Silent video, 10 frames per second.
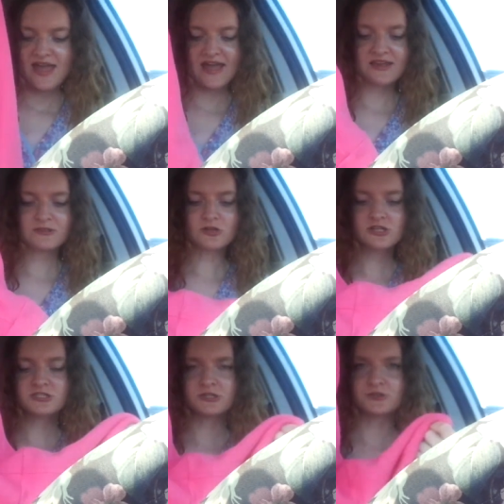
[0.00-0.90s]
And it
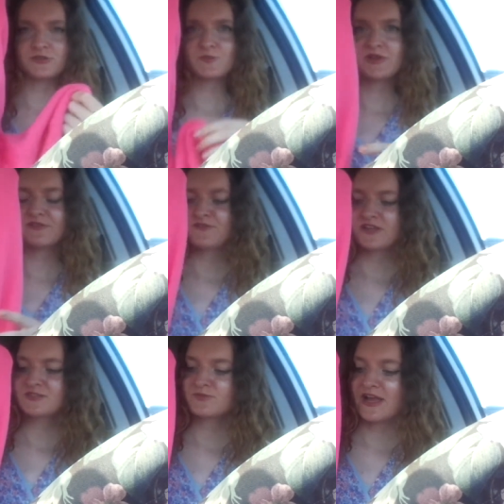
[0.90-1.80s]
looks loose, but it
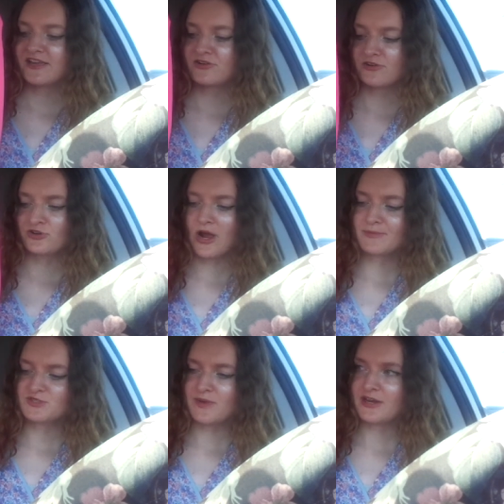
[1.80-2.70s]
fits like a crop
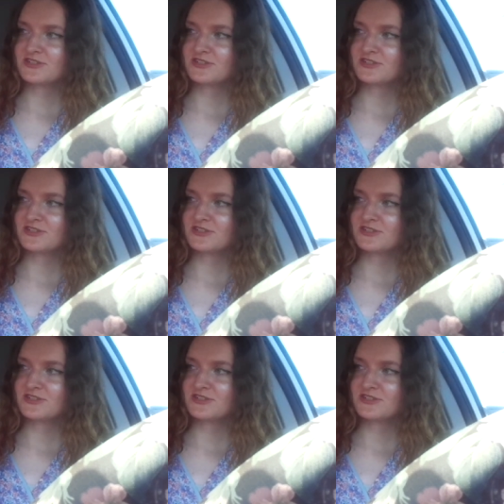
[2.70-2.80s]
sweater.